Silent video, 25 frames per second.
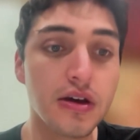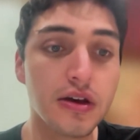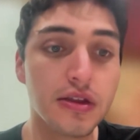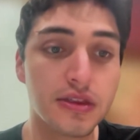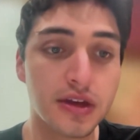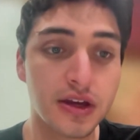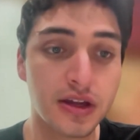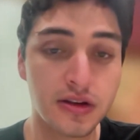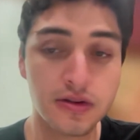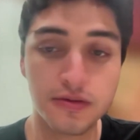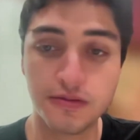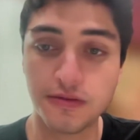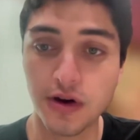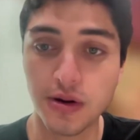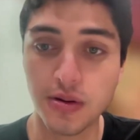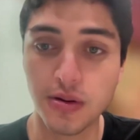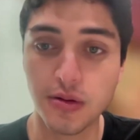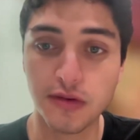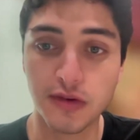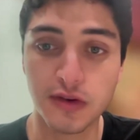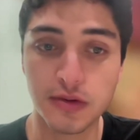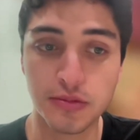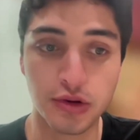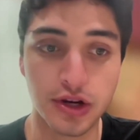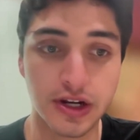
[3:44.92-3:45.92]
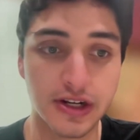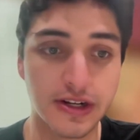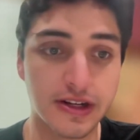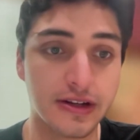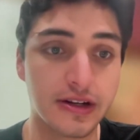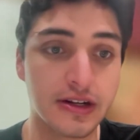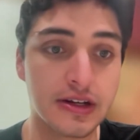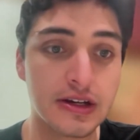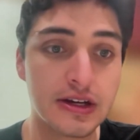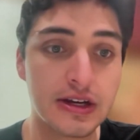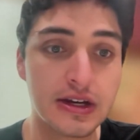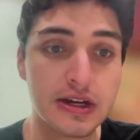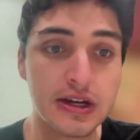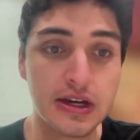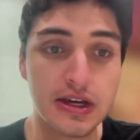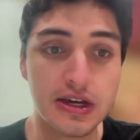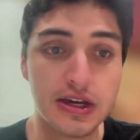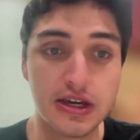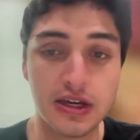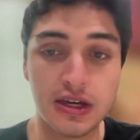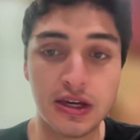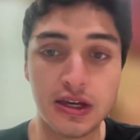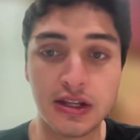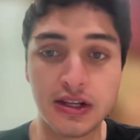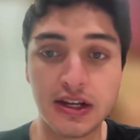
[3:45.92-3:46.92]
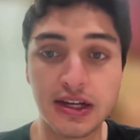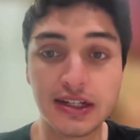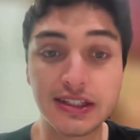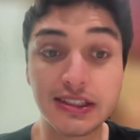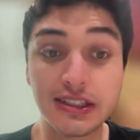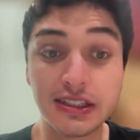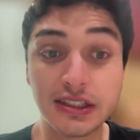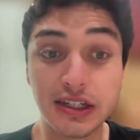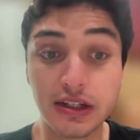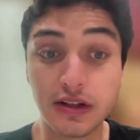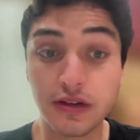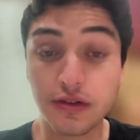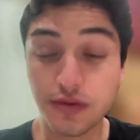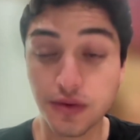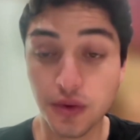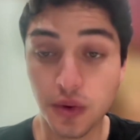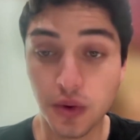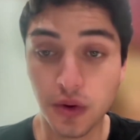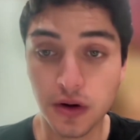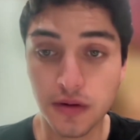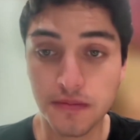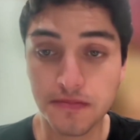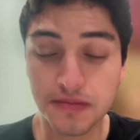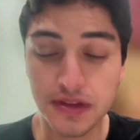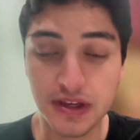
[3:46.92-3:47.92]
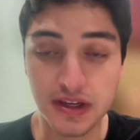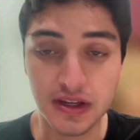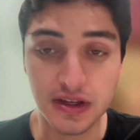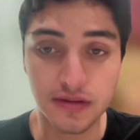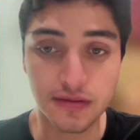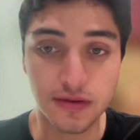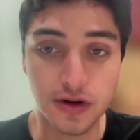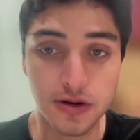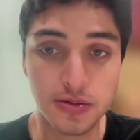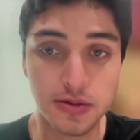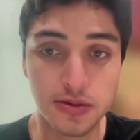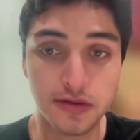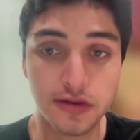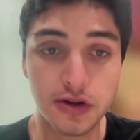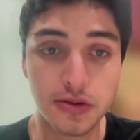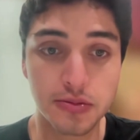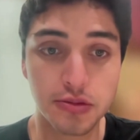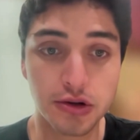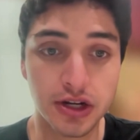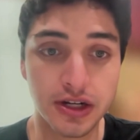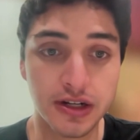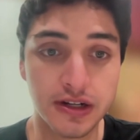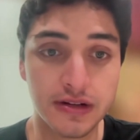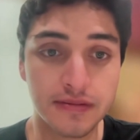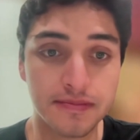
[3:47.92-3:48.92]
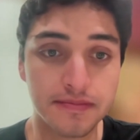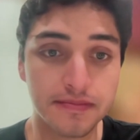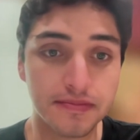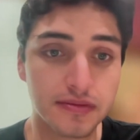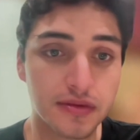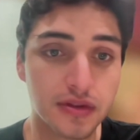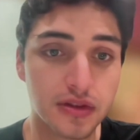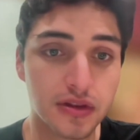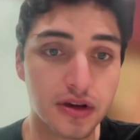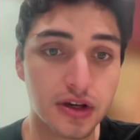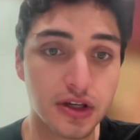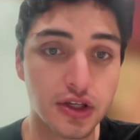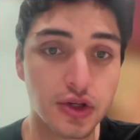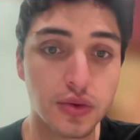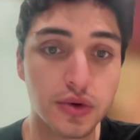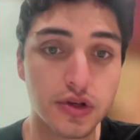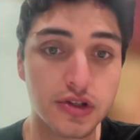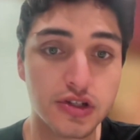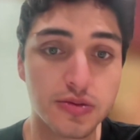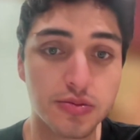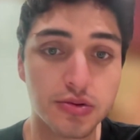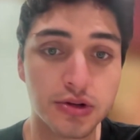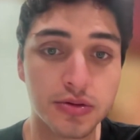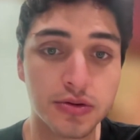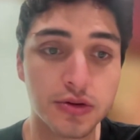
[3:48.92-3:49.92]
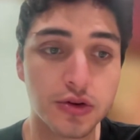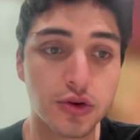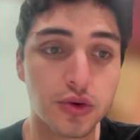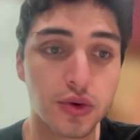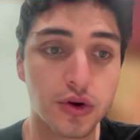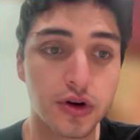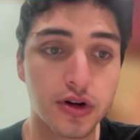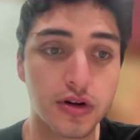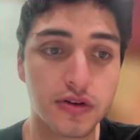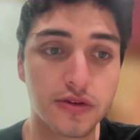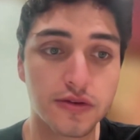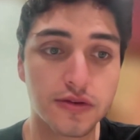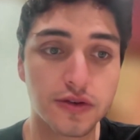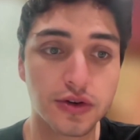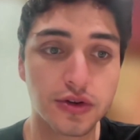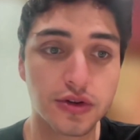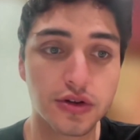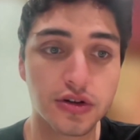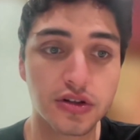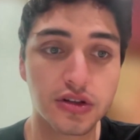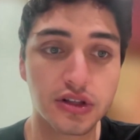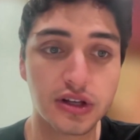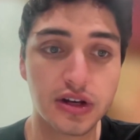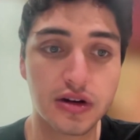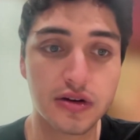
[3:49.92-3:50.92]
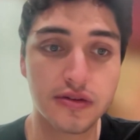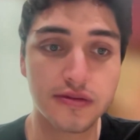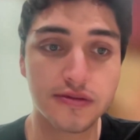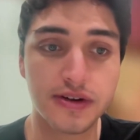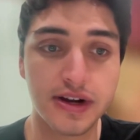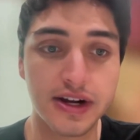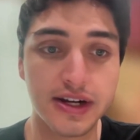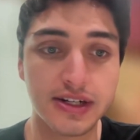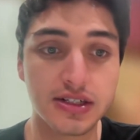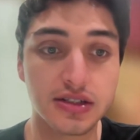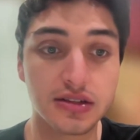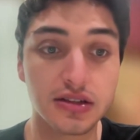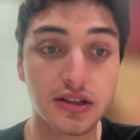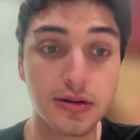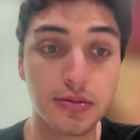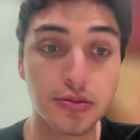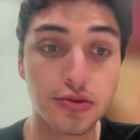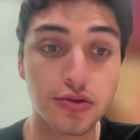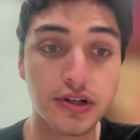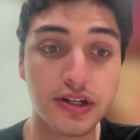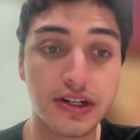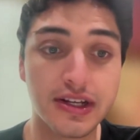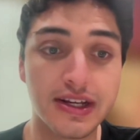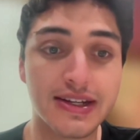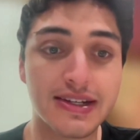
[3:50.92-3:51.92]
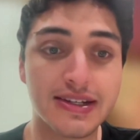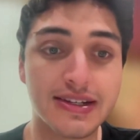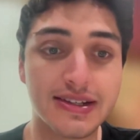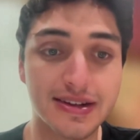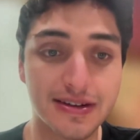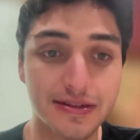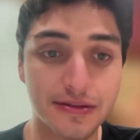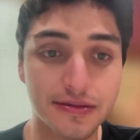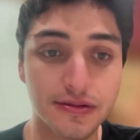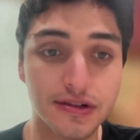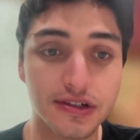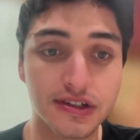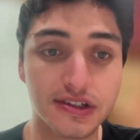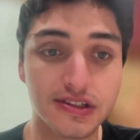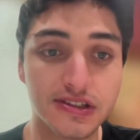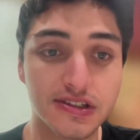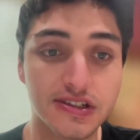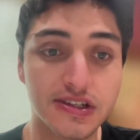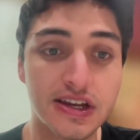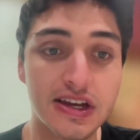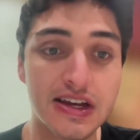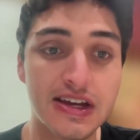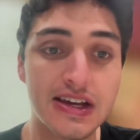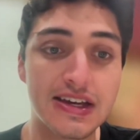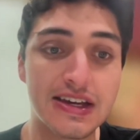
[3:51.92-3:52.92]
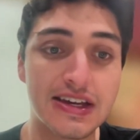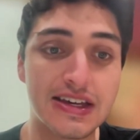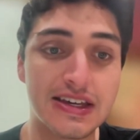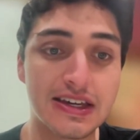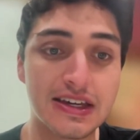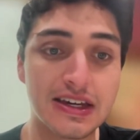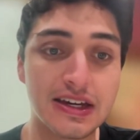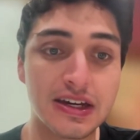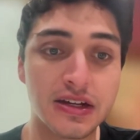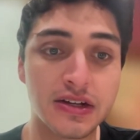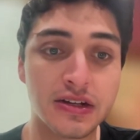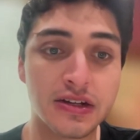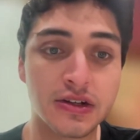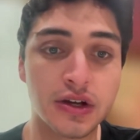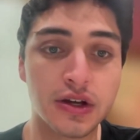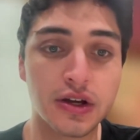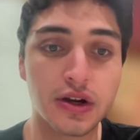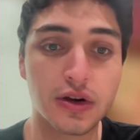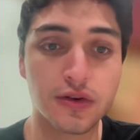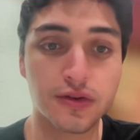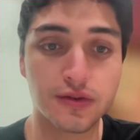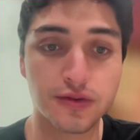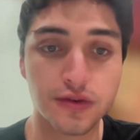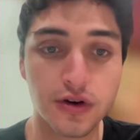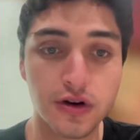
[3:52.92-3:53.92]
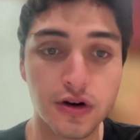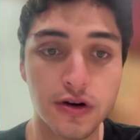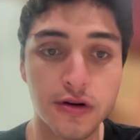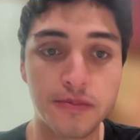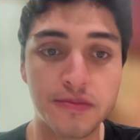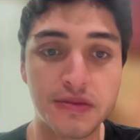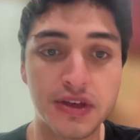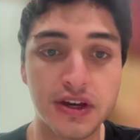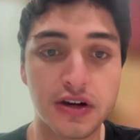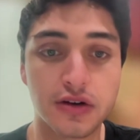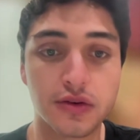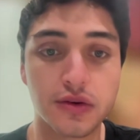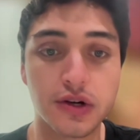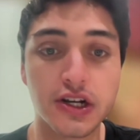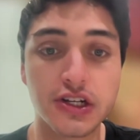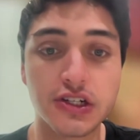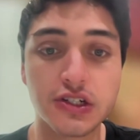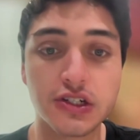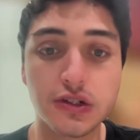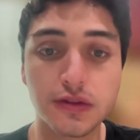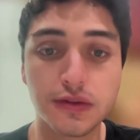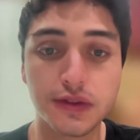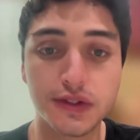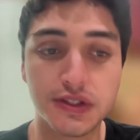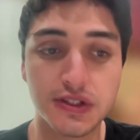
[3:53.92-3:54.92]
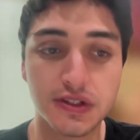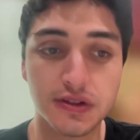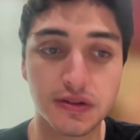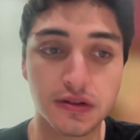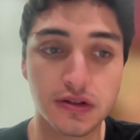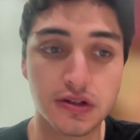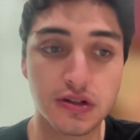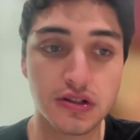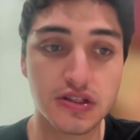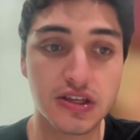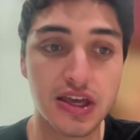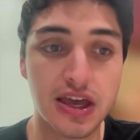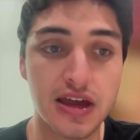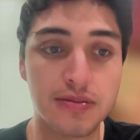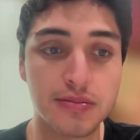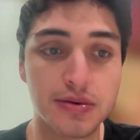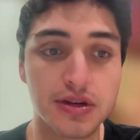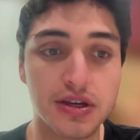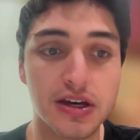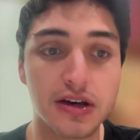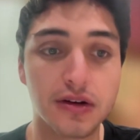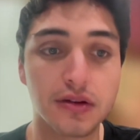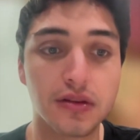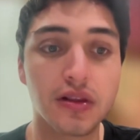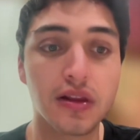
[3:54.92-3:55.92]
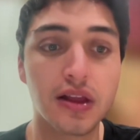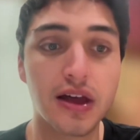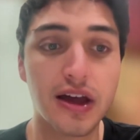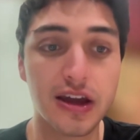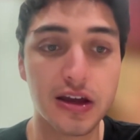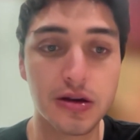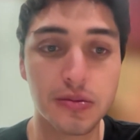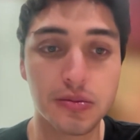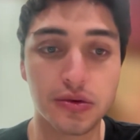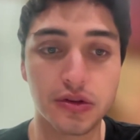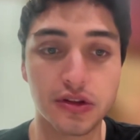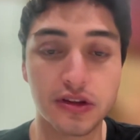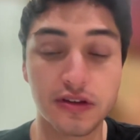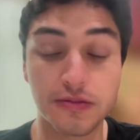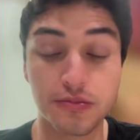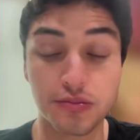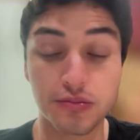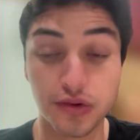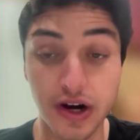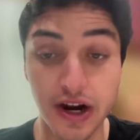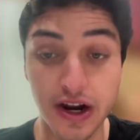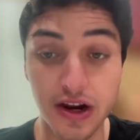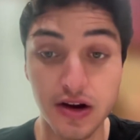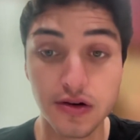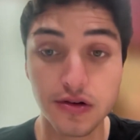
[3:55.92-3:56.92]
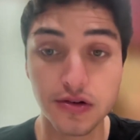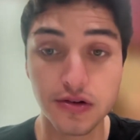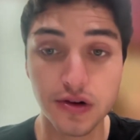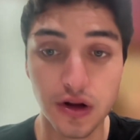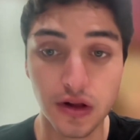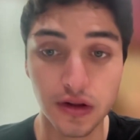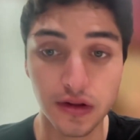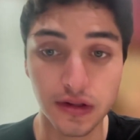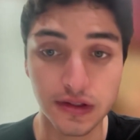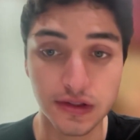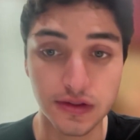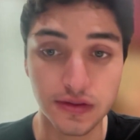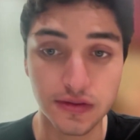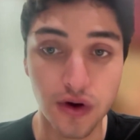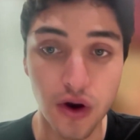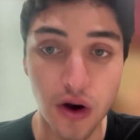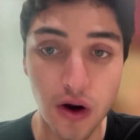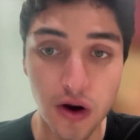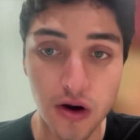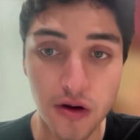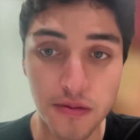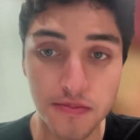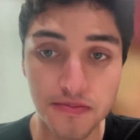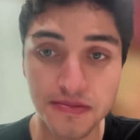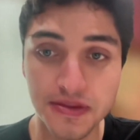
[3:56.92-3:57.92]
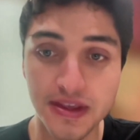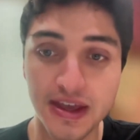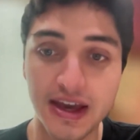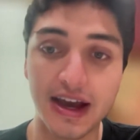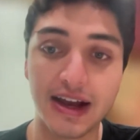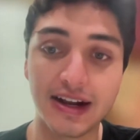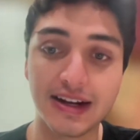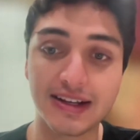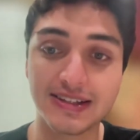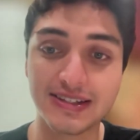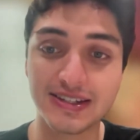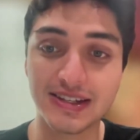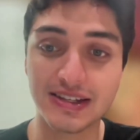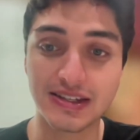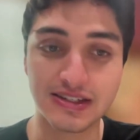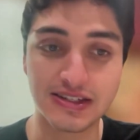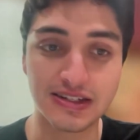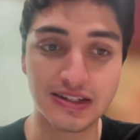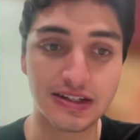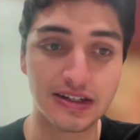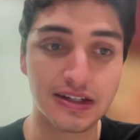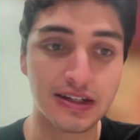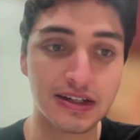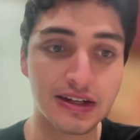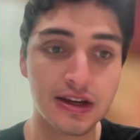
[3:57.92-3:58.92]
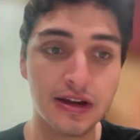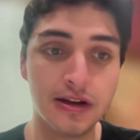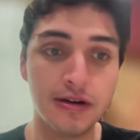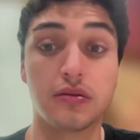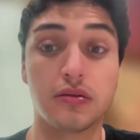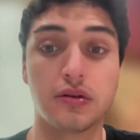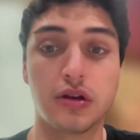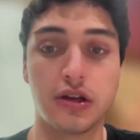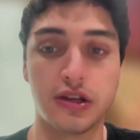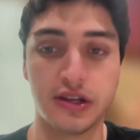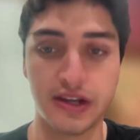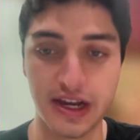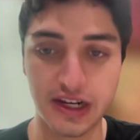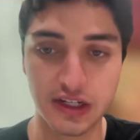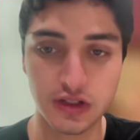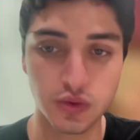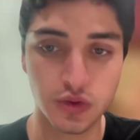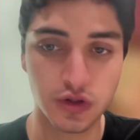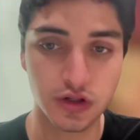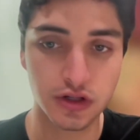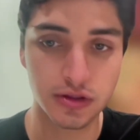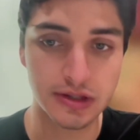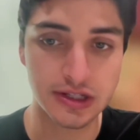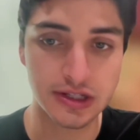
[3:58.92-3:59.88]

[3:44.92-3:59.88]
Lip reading: Then Farmer v. Brennan. In 1994, in Farmer v. Brennan, the U.S. Supreme Court further clarified deliberate indifference and affirmed that correctional facilities can be held liable if prior knowledge of harm had existed. And next, we're going to